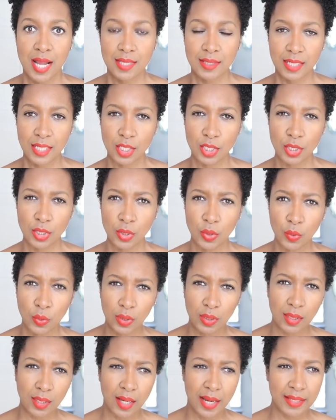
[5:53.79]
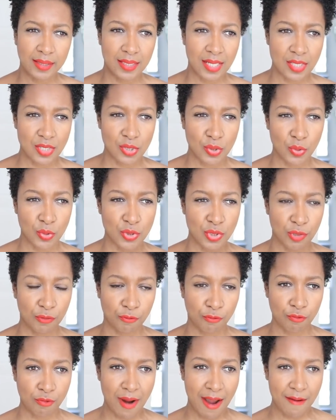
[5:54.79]
They look like that sort
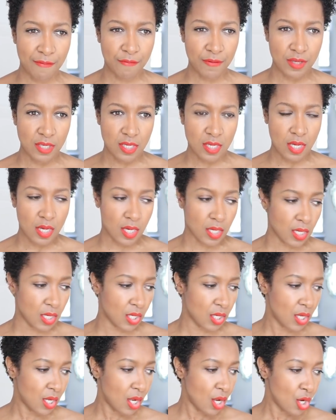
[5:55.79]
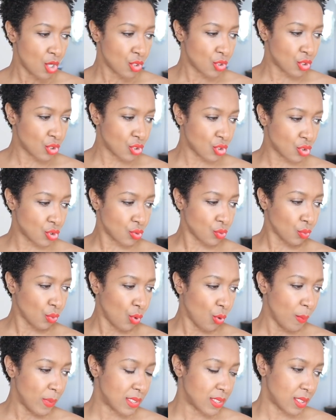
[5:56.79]
of raffia
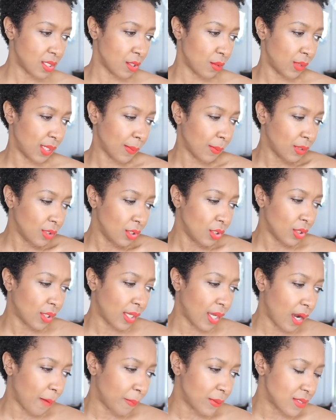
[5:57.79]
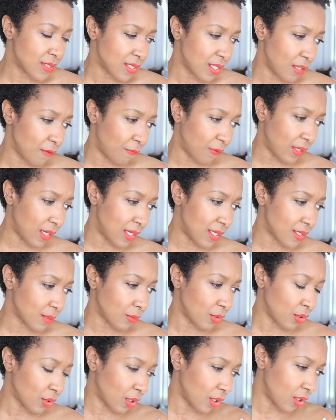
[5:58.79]
straw material. I'm going to look it up and see if it is.
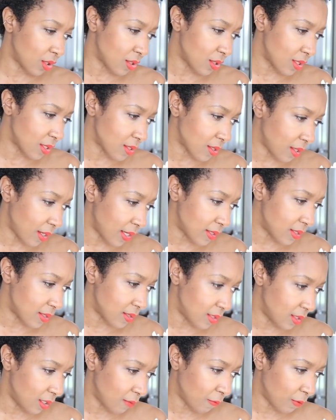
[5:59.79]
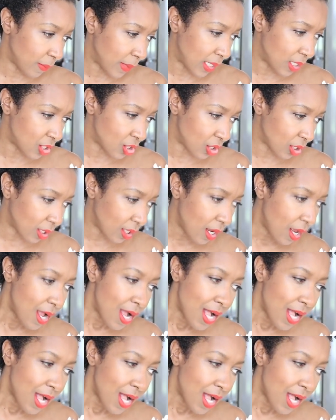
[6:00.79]
I'm looking to the side to see the information.